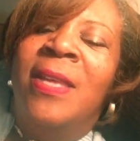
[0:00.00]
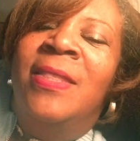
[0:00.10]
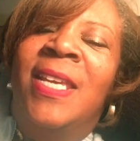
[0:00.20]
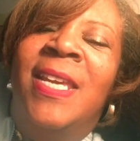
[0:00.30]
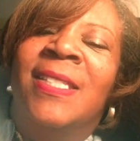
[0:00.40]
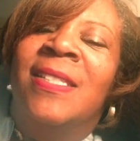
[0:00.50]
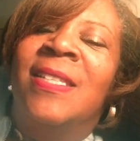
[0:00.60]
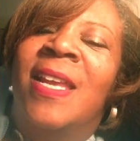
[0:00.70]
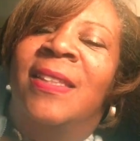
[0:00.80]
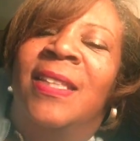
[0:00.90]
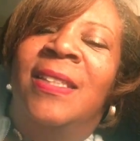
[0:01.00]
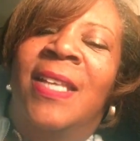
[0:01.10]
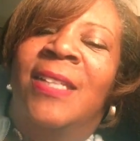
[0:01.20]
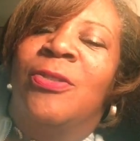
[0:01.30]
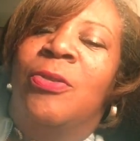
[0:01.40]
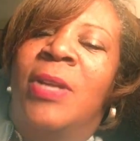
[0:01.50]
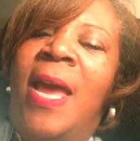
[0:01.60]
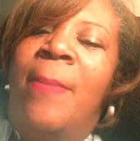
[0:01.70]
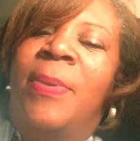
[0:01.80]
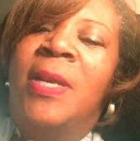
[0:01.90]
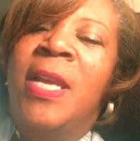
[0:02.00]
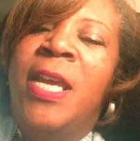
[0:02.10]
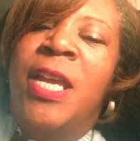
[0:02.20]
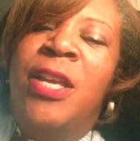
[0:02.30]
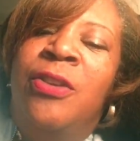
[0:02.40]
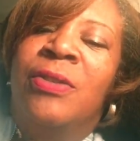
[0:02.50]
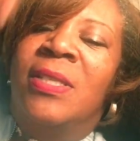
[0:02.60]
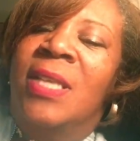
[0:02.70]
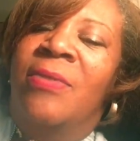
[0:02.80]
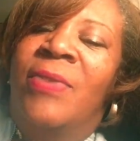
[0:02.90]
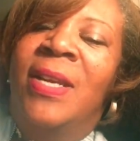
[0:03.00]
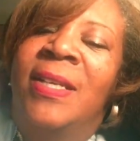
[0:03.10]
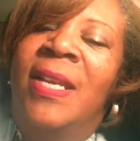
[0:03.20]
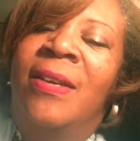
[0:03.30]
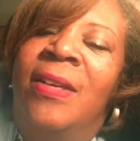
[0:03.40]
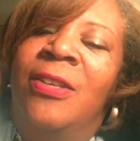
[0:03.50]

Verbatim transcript: There's nothing that's going to happen in your son right now,